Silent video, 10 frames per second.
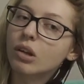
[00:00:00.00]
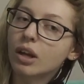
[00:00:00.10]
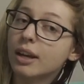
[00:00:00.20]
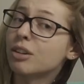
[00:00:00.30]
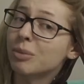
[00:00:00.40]

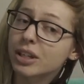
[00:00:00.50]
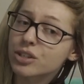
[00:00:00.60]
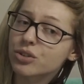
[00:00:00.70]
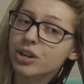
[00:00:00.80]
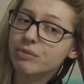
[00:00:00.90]
and my
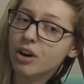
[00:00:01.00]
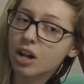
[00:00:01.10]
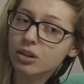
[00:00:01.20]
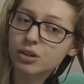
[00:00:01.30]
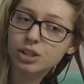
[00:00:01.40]
Instagram
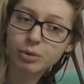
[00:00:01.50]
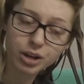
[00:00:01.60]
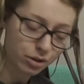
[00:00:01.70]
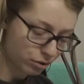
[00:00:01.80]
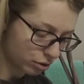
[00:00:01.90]
followers, my
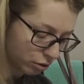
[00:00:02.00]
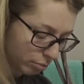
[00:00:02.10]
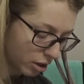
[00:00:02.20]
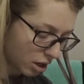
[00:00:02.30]
YouTube